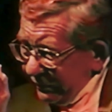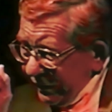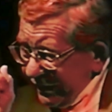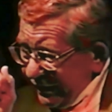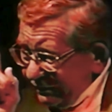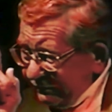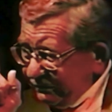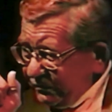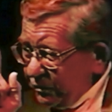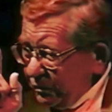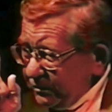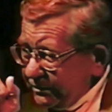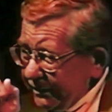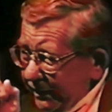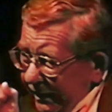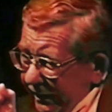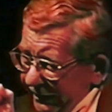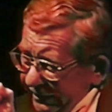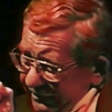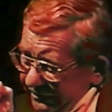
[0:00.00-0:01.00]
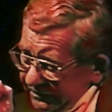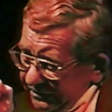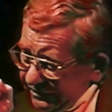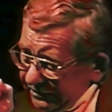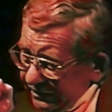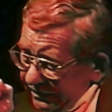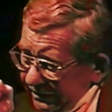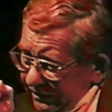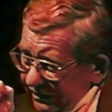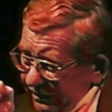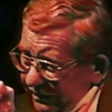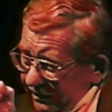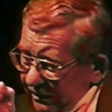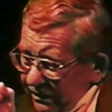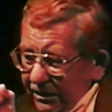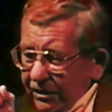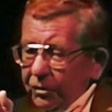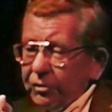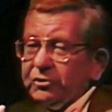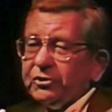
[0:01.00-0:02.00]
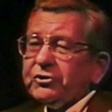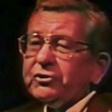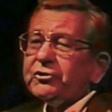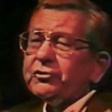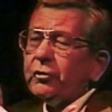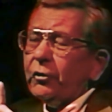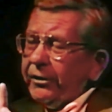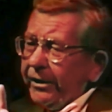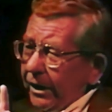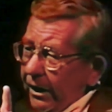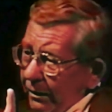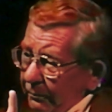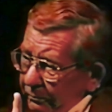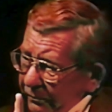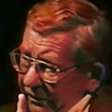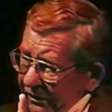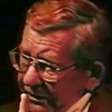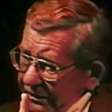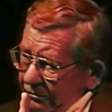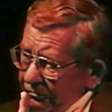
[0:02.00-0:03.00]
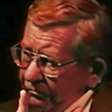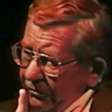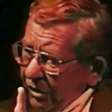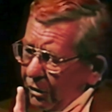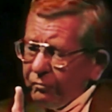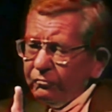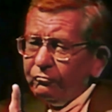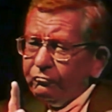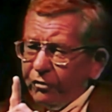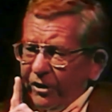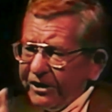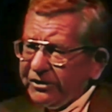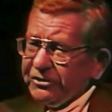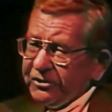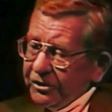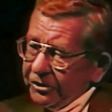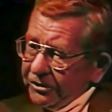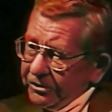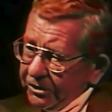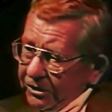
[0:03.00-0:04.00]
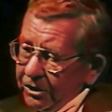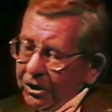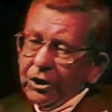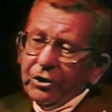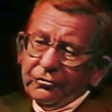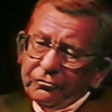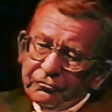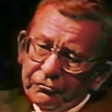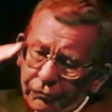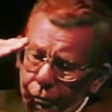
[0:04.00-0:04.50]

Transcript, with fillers: Pop had a few toddies, stood up, rigid,